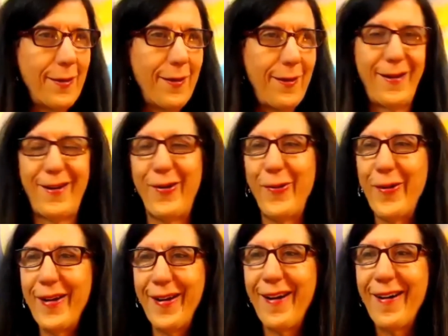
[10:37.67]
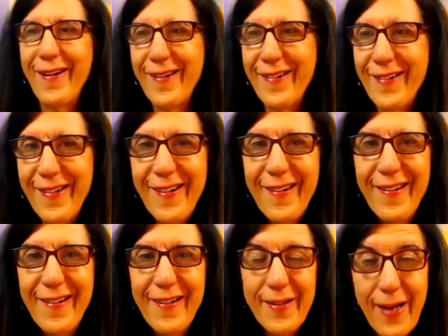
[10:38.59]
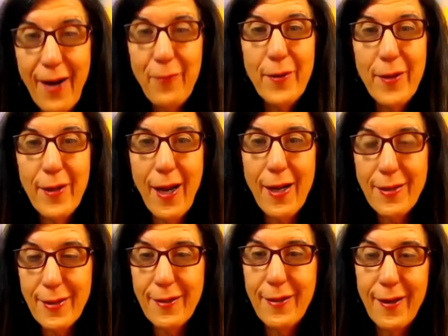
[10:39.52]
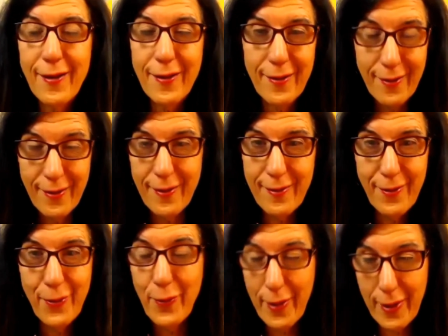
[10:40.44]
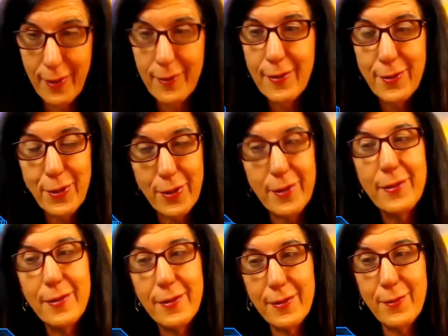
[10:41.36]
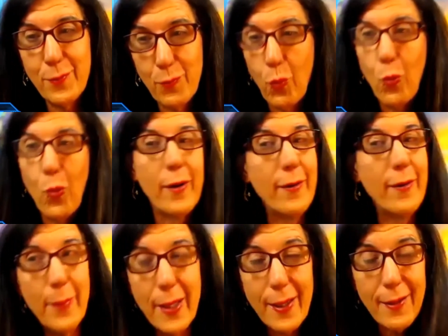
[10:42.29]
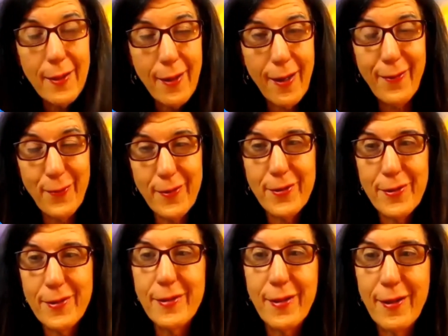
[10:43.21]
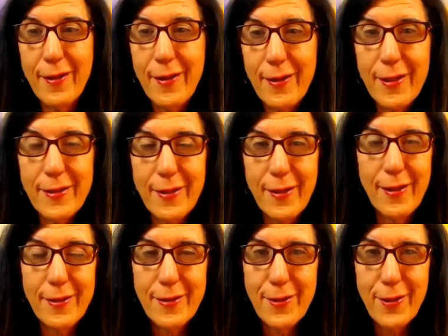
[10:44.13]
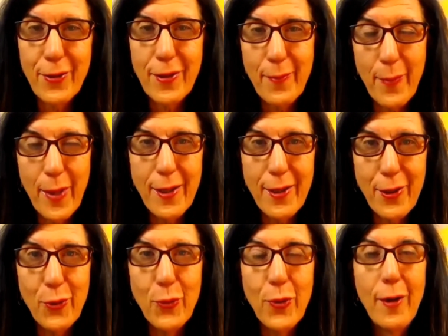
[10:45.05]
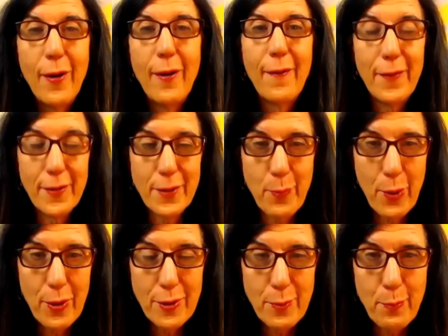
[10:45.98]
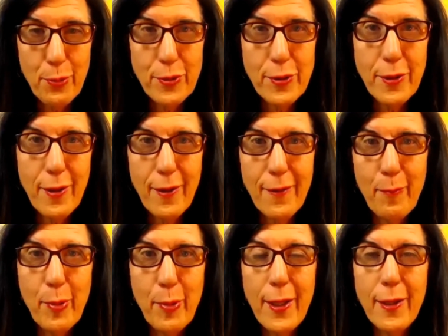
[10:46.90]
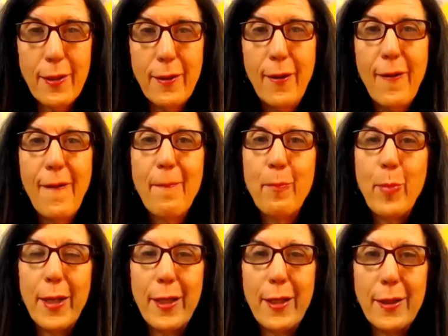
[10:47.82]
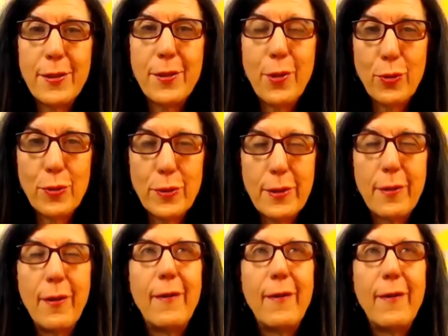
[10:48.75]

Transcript: like we are, not realizing that you know English is one of many languages and it doesn't necessarily make you the smartest person on the planet, but it's those."